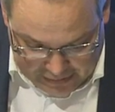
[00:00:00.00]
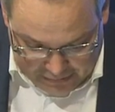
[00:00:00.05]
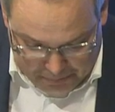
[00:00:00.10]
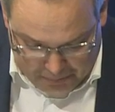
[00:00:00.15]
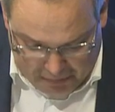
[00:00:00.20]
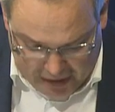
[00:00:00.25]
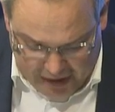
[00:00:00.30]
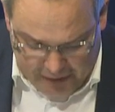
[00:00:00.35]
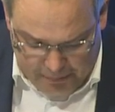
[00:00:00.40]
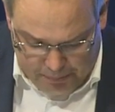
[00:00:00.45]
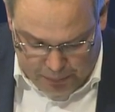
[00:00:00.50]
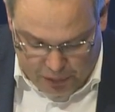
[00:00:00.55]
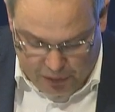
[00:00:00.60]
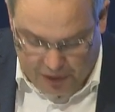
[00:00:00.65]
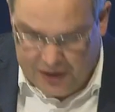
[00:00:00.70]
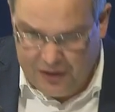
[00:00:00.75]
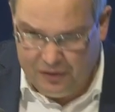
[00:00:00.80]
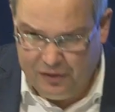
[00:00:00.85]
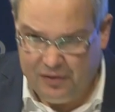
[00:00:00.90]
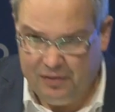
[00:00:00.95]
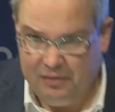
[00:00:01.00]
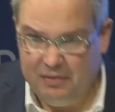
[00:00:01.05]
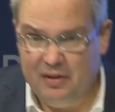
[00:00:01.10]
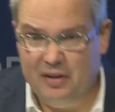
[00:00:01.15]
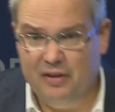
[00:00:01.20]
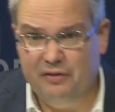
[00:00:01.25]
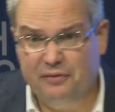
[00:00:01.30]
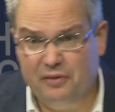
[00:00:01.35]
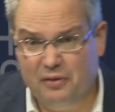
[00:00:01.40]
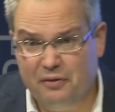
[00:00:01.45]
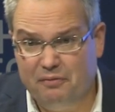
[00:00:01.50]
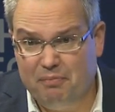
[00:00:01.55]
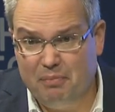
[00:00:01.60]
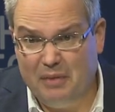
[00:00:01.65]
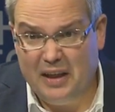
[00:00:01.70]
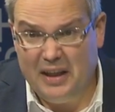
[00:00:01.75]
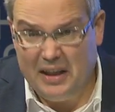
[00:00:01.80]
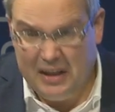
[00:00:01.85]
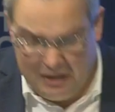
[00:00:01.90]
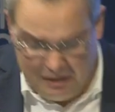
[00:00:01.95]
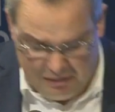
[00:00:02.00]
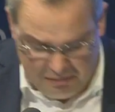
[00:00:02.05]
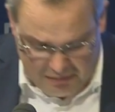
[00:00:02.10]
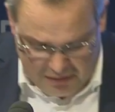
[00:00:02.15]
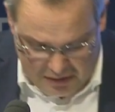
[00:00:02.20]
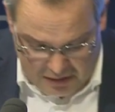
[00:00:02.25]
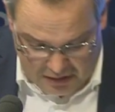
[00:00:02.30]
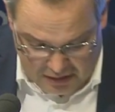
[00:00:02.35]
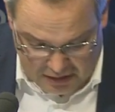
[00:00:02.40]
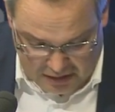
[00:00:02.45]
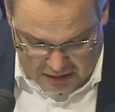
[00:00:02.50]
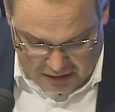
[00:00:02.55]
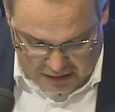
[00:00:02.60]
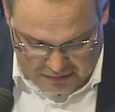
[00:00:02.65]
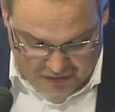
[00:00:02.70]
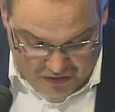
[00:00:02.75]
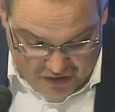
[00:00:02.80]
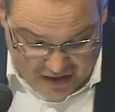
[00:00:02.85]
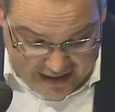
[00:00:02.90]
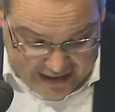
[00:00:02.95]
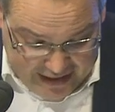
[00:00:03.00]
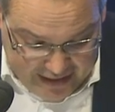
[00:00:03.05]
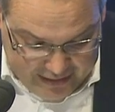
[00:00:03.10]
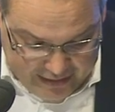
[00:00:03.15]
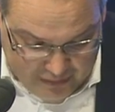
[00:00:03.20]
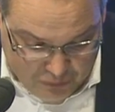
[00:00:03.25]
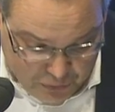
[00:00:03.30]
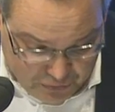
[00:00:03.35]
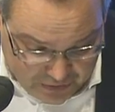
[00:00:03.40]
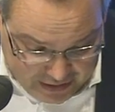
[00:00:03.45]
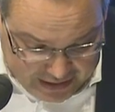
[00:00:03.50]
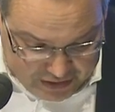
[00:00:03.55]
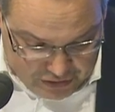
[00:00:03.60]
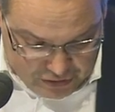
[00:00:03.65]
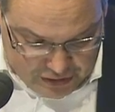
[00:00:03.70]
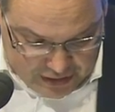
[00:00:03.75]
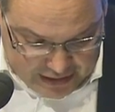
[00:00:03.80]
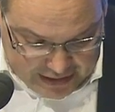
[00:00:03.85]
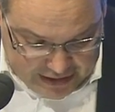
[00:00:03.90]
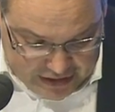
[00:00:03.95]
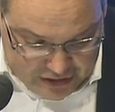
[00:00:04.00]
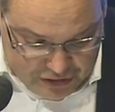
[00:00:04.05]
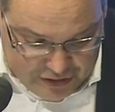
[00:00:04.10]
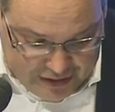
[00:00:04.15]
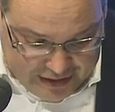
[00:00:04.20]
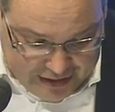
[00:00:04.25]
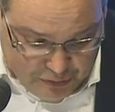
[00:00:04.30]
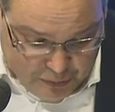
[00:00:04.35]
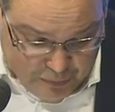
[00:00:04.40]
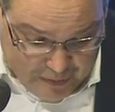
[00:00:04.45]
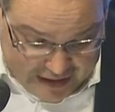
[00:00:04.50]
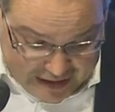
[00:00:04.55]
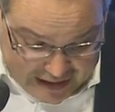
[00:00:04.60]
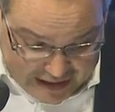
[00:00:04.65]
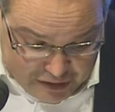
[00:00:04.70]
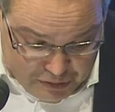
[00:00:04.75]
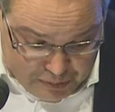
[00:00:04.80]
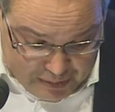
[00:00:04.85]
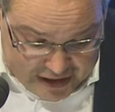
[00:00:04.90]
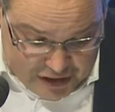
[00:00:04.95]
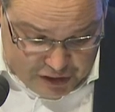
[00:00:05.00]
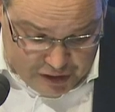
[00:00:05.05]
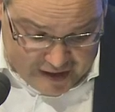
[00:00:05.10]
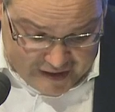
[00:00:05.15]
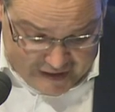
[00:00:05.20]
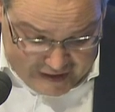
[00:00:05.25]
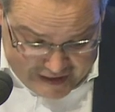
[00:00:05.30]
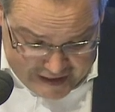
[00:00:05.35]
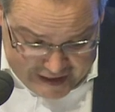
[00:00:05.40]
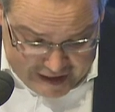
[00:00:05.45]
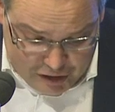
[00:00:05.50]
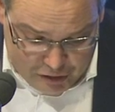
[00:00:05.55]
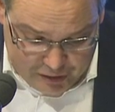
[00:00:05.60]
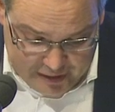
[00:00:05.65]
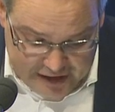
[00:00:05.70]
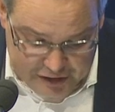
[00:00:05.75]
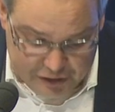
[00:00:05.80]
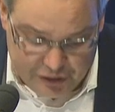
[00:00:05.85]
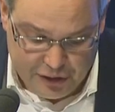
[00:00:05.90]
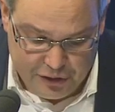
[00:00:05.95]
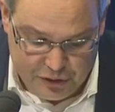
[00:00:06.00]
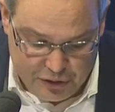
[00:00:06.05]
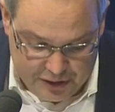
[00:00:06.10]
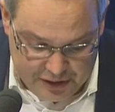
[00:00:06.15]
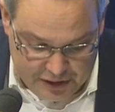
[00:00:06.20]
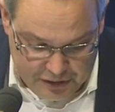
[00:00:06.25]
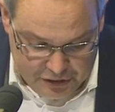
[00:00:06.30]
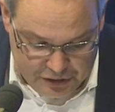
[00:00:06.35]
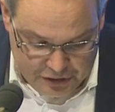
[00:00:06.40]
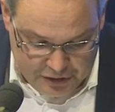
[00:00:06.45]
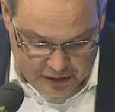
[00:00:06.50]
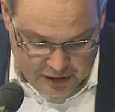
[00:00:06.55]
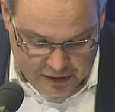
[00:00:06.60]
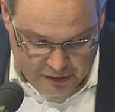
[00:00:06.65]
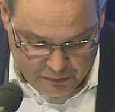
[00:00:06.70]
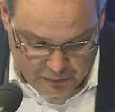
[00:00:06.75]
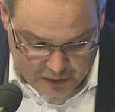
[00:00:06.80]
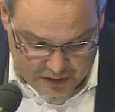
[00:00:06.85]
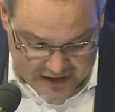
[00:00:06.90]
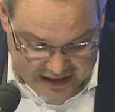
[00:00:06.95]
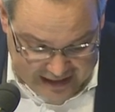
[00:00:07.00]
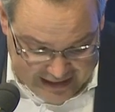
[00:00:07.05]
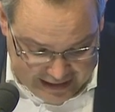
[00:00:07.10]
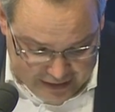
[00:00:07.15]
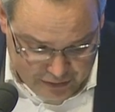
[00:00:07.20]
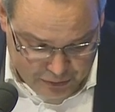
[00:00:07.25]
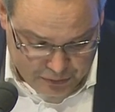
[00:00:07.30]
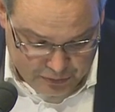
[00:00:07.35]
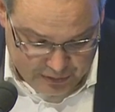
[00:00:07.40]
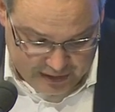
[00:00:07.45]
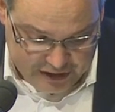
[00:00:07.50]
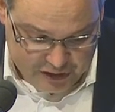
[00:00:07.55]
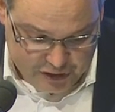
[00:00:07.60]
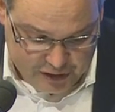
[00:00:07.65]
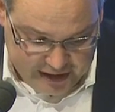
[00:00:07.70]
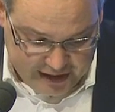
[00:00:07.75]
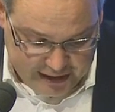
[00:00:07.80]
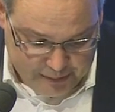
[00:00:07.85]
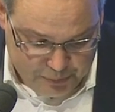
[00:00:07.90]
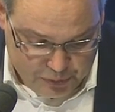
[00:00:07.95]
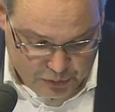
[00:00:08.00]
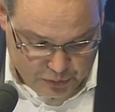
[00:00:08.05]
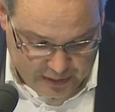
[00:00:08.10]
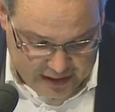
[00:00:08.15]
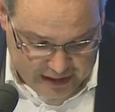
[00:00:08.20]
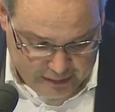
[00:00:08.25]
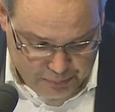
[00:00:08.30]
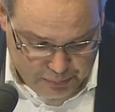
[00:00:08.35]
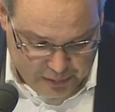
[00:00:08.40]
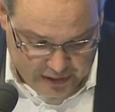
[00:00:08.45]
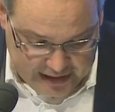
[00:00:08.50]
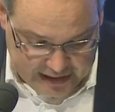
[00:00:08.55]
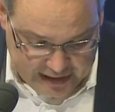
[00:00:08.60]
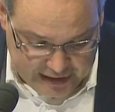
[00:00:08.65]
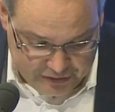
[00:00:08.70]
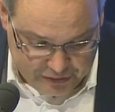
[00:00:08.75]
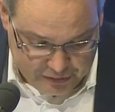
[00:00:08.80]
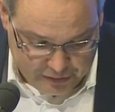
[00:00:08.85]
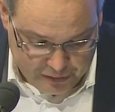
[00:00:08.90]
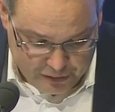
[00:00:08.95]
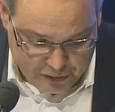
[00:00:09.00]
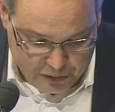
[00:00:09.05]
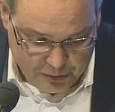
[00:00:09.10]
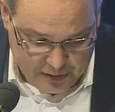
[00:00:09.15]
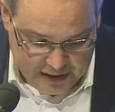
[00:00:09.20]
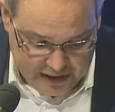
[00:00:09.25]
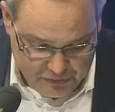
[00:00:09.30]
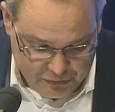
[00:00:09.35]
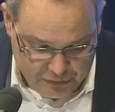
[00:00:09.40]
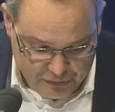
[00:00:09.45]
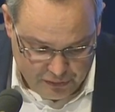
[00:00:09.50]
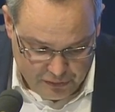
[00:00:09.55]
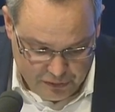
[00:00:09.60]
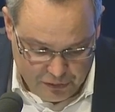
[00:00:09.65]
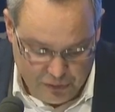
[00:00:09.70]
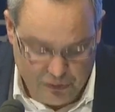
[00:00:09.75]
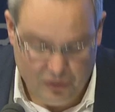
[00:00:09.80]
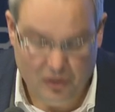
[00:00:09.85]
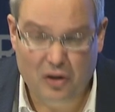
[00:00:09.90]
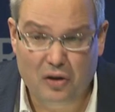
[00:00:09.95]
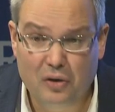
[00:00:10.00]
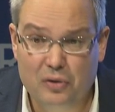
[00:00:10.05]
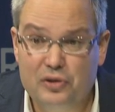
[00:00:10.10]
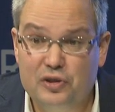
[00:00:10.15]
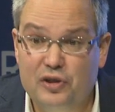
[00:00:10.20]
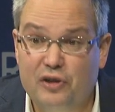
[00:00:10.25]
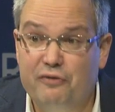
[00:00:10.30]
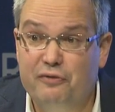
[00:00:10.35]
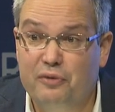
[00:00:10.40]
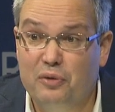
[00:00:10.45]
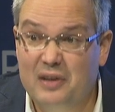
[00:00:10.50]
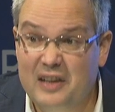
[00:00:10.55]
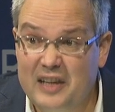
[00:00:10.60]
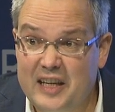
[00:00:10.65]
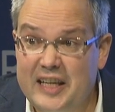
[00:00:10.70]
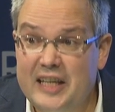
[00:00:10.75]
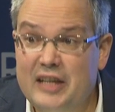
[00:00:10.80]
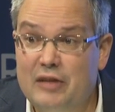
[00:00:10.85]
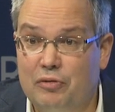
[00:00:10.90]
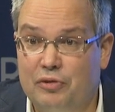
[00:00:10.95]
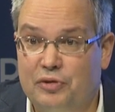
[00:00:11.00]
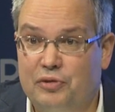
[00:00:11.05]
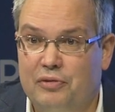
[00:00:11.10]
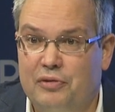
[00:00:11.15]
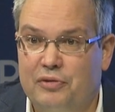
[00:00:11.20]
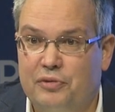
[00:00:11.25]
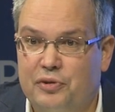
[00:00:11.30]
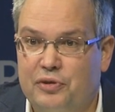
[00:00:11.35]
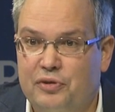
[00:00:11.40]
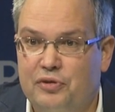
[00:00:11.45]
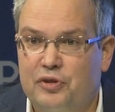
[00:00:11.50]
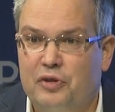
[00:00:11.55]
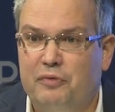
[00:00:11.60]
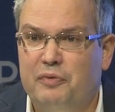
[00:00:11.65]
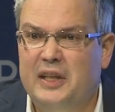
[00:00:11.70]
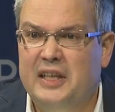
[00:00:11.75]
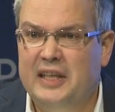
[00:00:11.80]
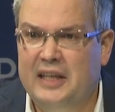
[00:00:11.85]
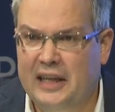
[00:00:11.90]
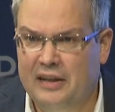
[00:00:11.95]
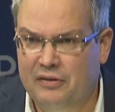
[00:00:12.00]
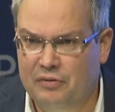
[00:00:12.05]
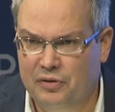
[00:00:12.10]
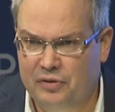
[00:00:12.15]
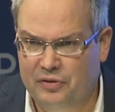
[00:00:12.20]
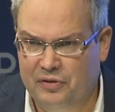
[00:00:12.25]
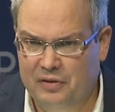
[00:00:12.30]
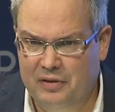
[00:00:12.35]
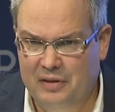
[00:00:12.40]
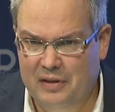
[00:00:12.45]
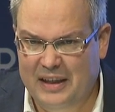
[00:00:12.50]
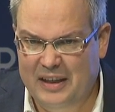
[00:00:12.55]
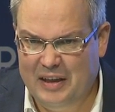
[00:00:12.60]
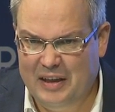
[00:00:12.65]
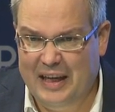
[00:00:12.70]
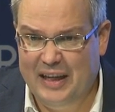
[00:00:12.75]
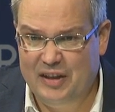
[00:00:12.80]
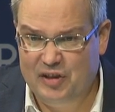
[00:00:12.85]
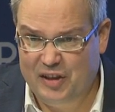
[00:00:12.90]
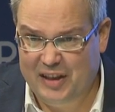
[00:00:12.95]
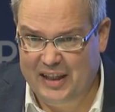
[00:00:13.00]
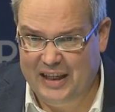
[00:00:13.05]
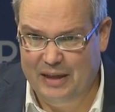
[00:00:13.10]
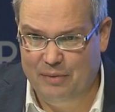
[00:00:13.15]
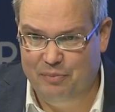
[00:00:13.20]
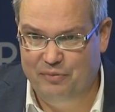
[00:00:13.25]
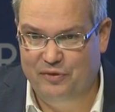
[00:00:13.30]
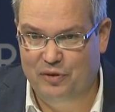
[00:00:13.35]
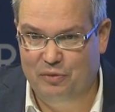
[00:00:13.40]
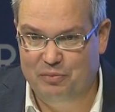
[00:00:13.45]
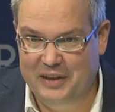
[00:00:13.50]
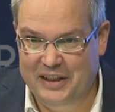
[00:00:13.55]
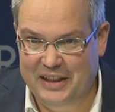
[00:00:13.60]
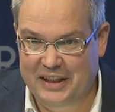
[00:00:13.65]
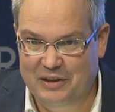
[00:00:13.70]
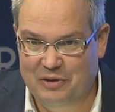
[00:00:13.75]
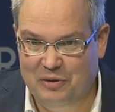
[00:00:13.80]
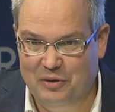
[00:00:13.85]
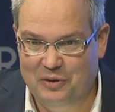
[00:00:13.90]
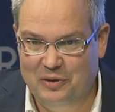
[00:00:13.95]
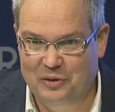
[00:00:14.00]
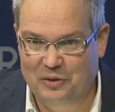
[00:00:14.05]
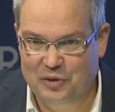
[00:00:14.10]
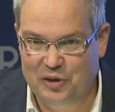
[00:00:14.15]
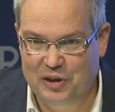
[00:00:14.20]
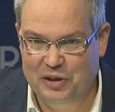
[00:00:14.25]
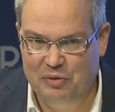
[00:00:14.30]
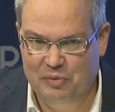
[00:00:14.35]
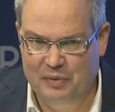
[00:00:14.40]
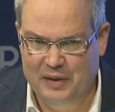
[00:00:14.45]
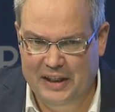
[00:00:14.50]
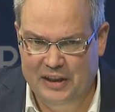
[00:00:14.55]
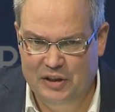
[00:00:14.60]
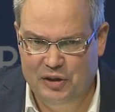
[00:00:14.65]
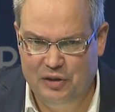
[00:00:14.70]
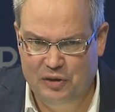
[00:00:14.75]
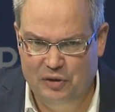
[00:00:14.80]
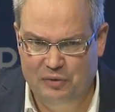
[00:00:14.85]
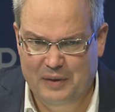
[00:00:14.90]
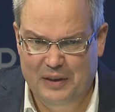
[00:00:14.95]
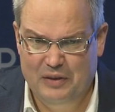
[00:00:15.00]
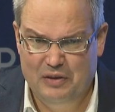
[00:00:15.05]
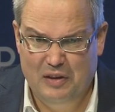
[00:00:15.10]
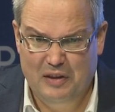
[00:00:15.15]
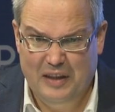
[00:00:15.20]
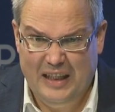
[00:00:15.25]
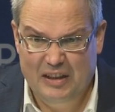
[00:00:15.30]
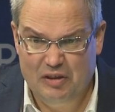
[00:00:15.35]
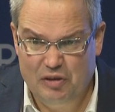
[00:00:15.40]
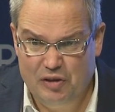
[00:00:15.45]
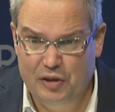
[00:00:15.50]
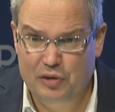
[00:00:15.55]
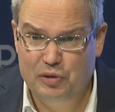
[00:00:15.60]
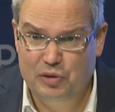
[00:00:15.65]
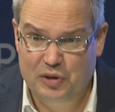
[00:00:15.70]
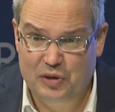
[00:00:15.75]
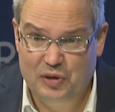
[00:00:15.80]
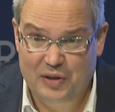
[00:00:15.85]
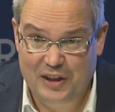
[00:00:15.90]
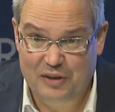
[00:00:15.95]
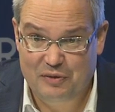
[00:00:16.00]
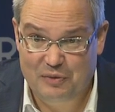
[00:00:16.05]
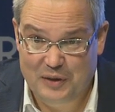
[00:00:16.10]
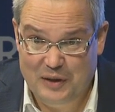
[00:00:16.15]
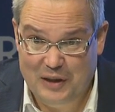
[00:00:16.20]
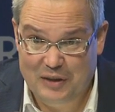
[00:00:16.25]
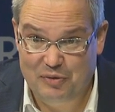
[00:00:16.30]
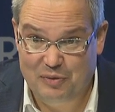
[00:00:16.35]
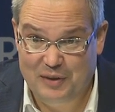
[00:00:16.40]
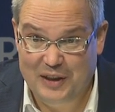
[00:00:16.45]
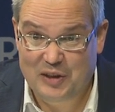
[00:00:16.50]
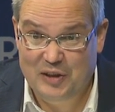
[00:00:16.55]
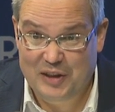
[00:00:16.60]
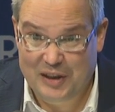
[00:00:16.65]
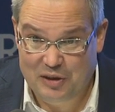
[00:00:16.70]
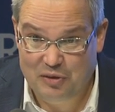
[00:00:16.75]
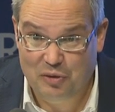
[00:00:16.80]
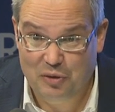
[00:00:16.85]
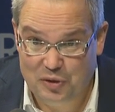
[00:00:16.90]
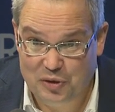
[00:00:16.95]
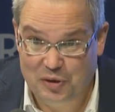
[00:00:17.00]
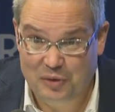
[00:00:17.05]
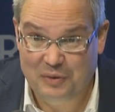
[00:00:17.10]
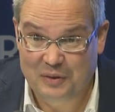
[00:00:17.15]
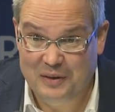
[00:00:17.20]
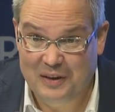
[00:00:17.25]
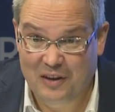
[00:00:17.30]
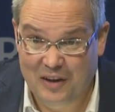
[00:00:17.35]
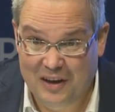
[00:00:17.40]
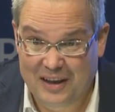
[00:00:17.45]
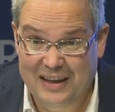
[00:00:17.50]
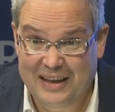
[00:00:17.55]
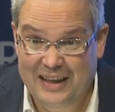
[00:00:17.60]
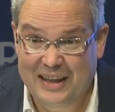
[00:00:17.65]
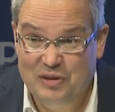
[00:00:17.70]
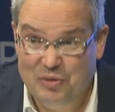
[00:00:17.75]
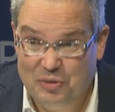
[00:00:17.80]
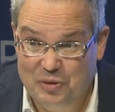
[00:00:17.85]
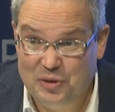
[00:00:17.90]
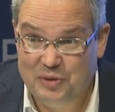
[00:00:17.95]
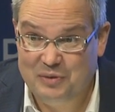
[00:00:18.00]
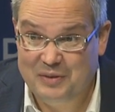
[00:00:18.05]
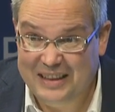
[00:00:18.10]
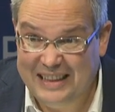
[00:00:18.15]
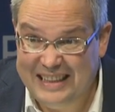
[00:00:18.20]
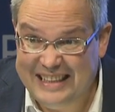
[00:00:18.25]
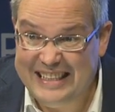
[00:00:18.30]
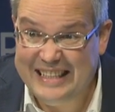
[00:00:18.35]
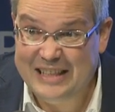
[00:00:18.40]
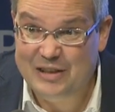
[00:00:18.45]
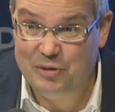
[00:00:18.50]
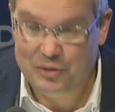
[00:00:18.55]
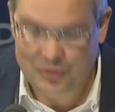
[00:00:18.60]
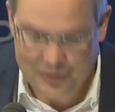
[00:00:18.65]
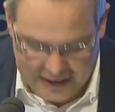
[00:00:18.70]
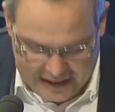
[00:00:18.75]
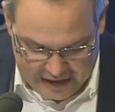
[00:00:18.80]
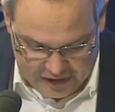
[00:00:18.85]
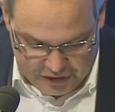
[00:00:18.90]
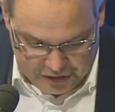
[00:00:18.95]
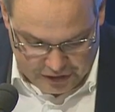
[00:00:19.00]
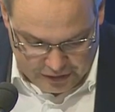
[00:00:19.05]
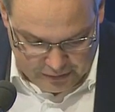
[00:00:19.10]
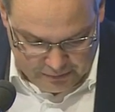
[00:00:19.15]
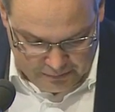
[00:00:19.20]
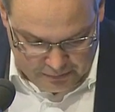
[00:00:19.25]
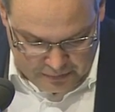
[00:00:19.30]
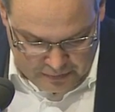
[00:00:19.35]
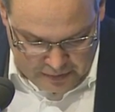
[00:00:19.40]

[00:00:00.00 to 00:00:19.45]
my point of, of my uh, take on this is that when addressing legal injustice, one cannot escape to implicate the law and to look also for legal solutions. So we cannot escape from legal considerations when the injustice that we address is also has also a legal nature.